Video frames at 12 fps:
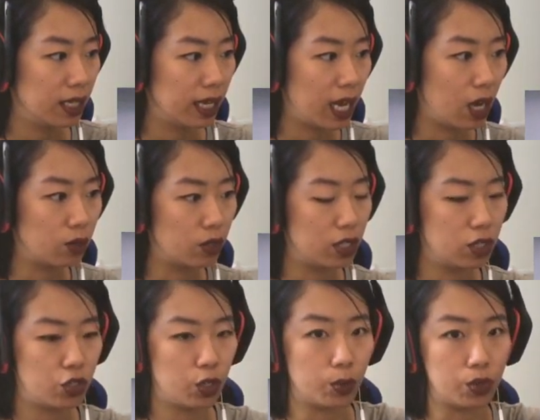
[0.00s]
Like how
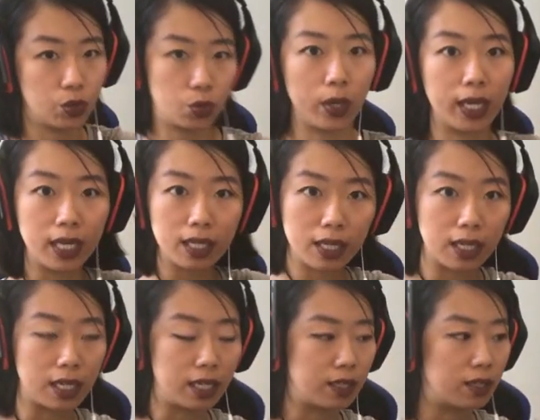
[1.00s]
she would swing it
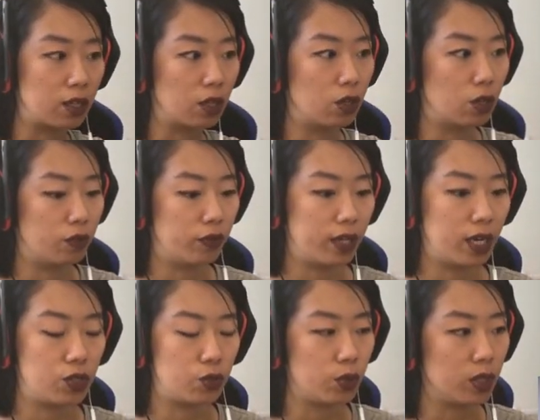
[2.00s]
and then go over there,
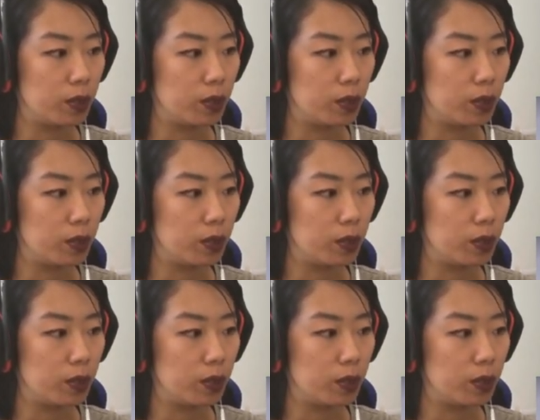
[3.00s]
it's